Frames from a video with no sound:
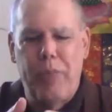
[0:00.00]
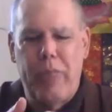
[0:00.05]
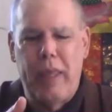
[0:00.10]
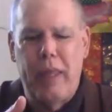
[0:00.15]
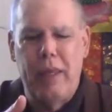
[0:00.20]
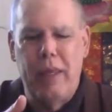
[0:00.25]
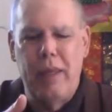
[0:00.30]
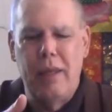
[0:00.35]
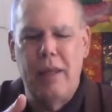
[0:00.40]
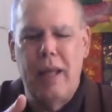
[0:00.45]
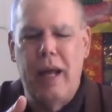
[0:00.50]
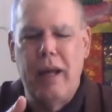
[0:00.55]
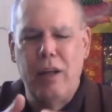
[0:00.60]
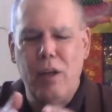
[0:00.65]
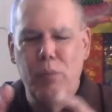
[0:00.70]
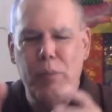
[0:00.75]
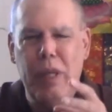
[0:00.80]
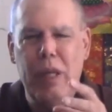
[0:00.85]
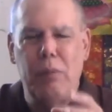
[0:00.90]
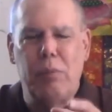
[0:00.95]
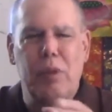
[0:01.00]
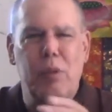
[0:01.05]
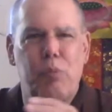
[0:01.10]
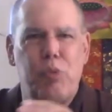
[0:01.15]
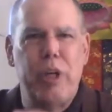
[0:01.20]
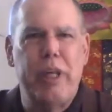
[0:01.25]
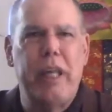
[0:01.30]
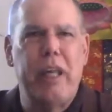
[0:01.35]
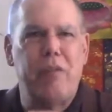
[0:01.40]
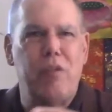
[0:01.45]
You're not going to be able to
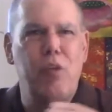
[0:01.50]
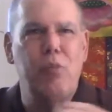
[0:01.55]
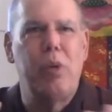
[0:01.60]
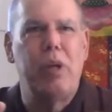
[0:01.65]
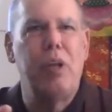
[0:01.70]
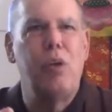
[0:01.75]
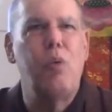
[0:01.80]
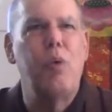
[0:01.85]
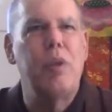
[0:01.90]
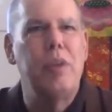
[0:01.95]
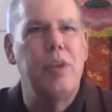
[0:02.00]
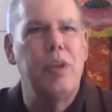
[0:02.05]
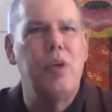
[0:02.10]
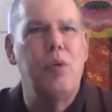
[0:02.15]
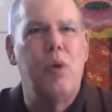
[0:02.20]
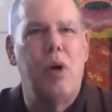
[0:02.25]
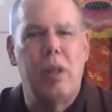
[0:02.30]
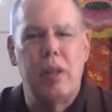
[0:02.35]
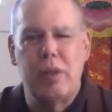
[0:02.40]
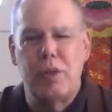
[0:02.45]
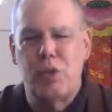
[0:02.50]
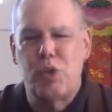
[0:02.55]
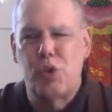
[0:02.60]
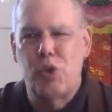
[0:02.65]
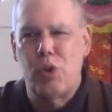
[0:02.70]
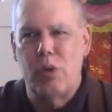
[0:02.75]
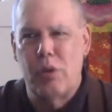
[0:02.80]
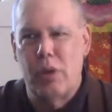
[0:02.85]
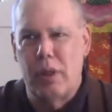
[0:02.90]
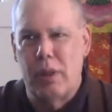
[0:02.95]
bring everybody with you on this
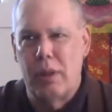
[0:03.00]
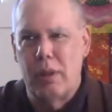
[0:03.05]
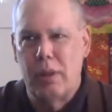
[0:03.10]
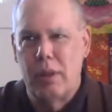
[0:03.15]
journey,